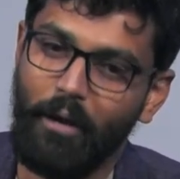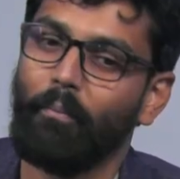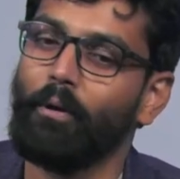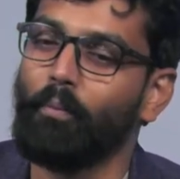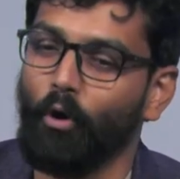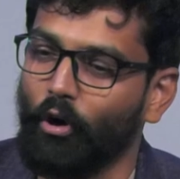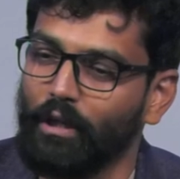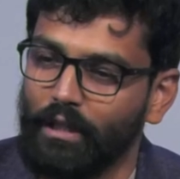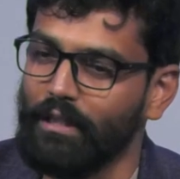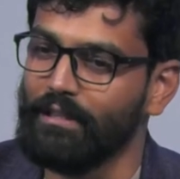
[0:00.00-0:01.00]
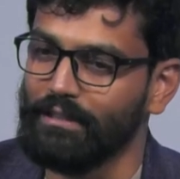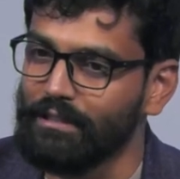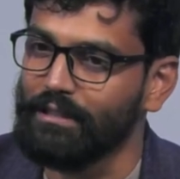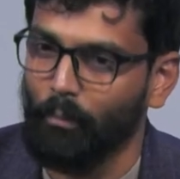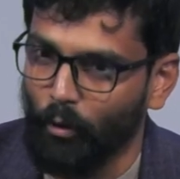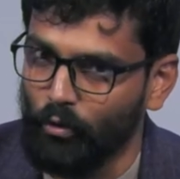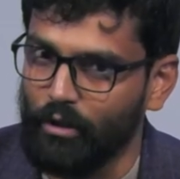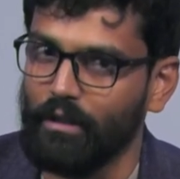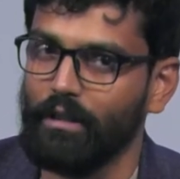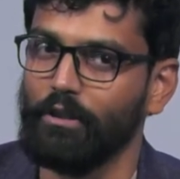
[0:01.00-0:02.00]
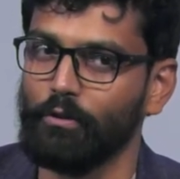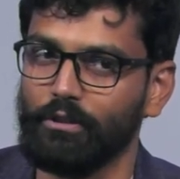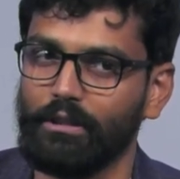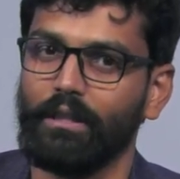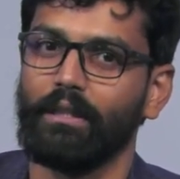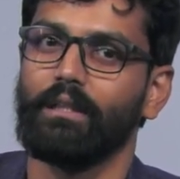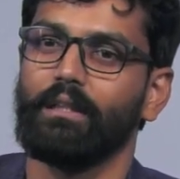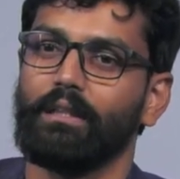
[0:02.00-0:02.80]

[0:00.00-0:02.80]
But broadly, it is about using